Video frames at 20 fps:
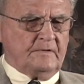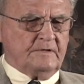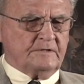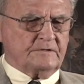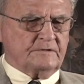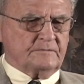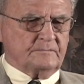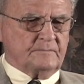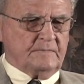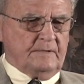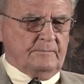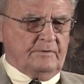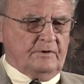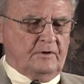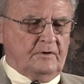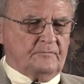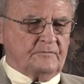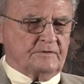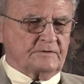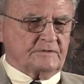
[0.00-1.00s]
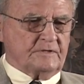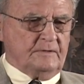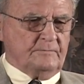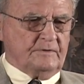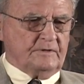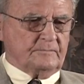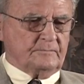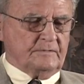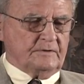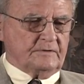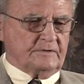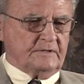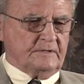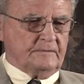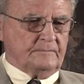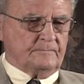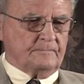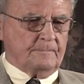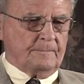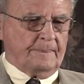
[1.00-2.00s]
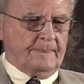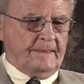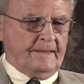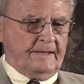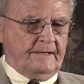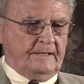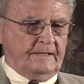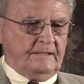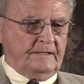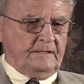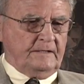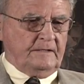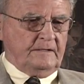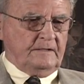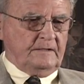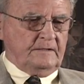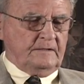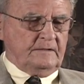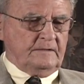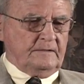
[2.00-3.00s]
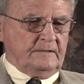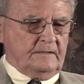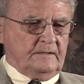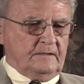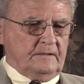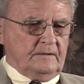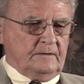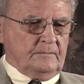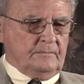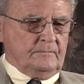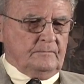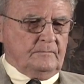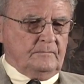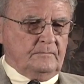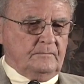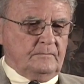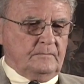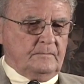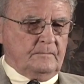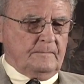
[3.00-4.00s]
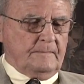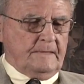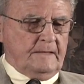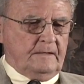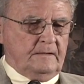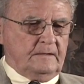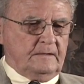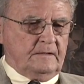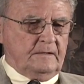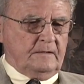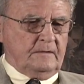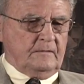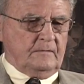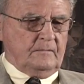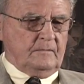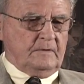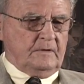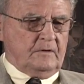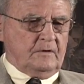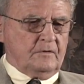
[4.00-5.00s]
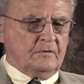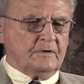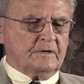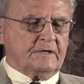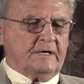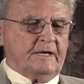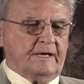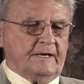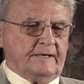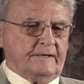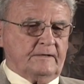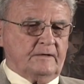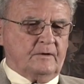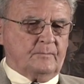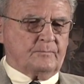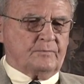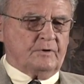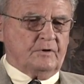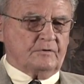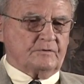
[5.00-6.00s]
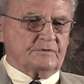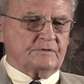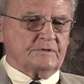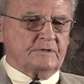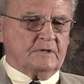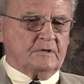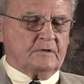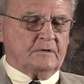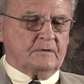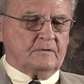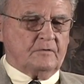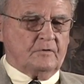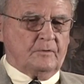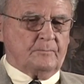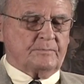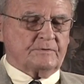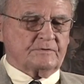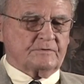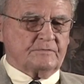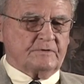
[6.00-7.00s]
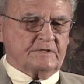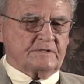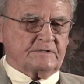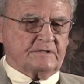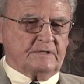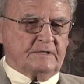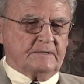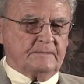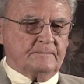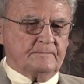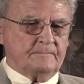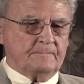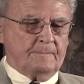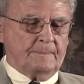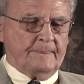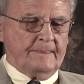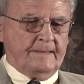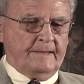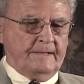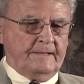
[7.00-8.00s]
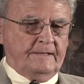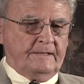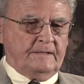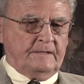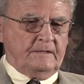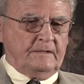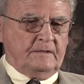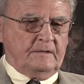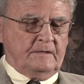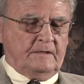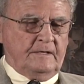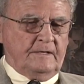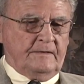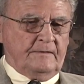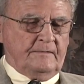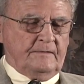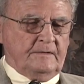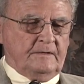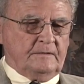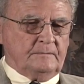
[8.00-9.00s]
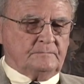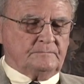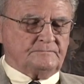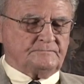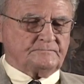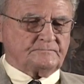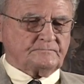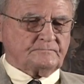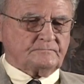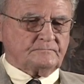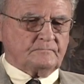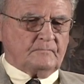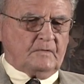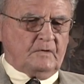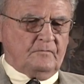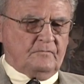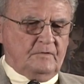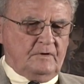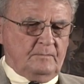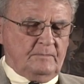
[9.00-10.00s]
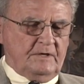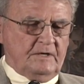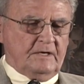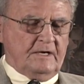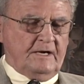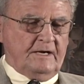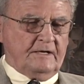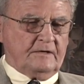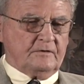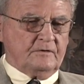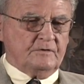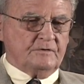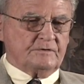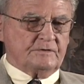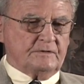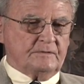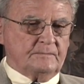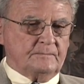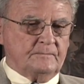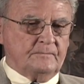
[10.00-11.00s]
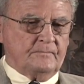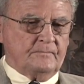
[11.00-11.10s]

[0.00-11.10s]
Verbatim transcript: this is maybe off the subject, but um, um, a, hurricane approached Corpus Christi and um, from the Atlantic Ocean.